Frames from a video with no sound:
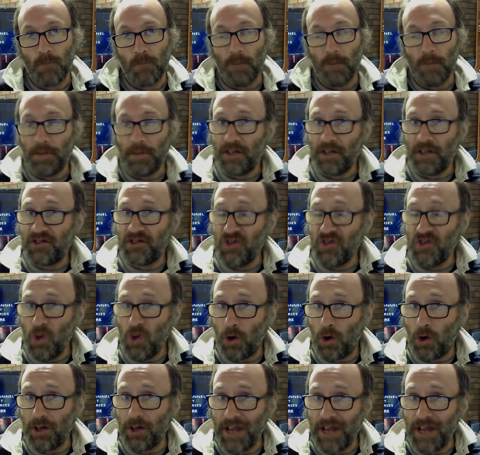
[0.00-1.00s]
But it's
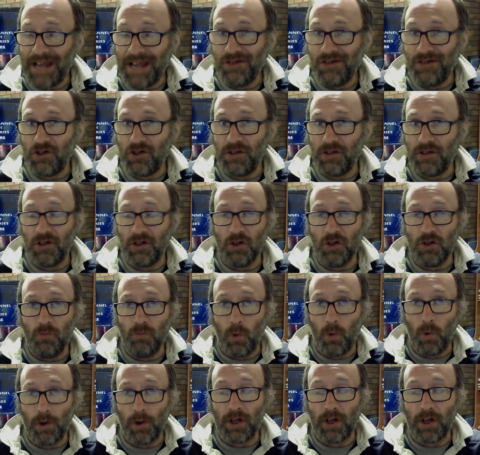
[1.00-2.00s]
not an engine that you
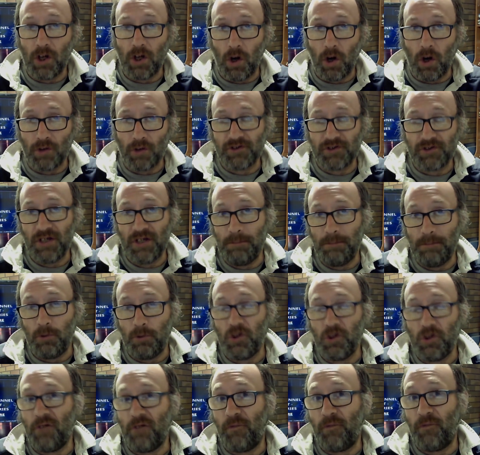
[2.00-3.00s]
want to constantly
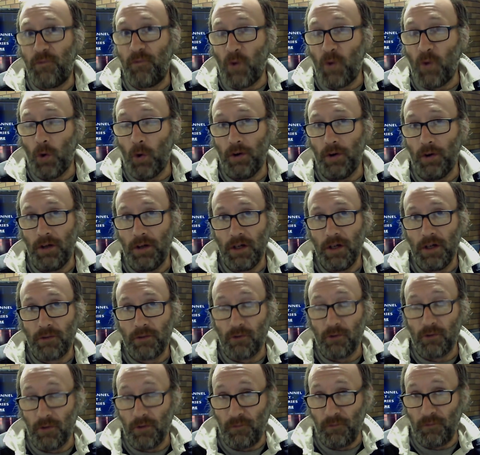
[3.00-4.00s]
put your foot
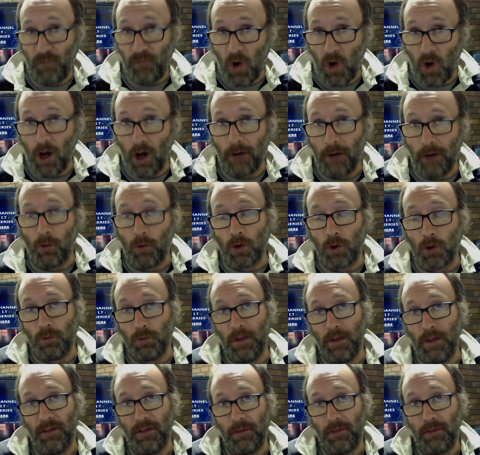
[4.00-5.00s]
through the firewall
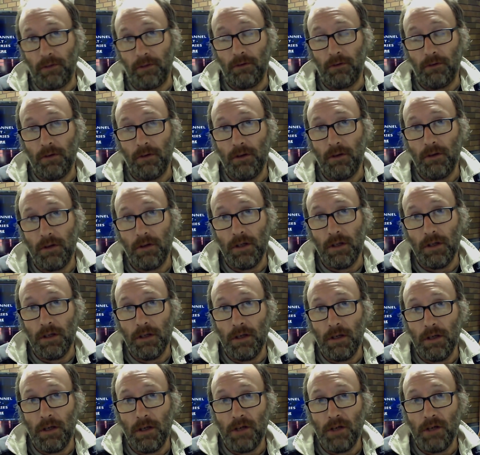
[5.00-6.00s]
with.
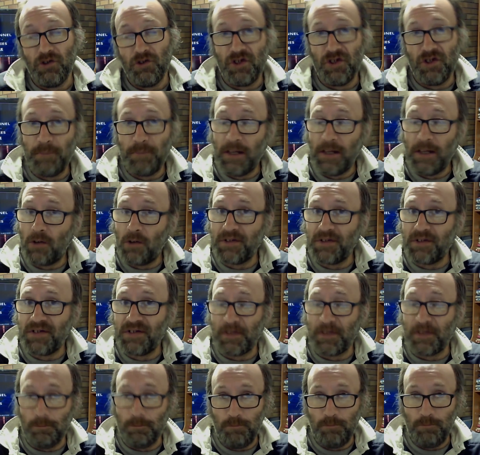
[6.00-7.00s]
Just because
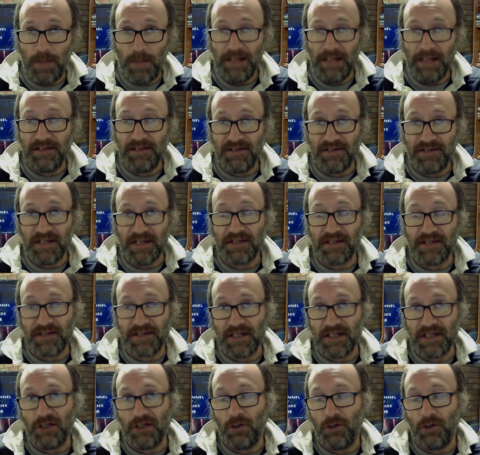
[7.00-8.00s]
it's a big
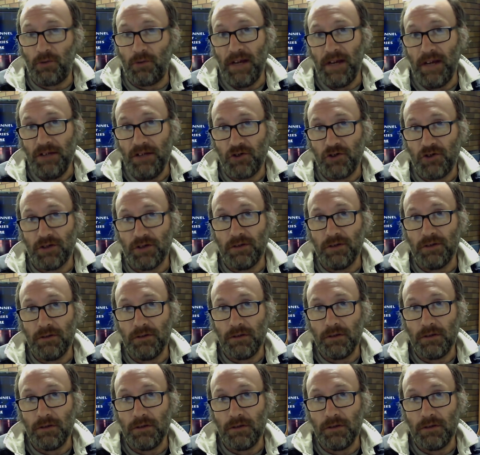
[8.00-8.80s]
six-cylinder engine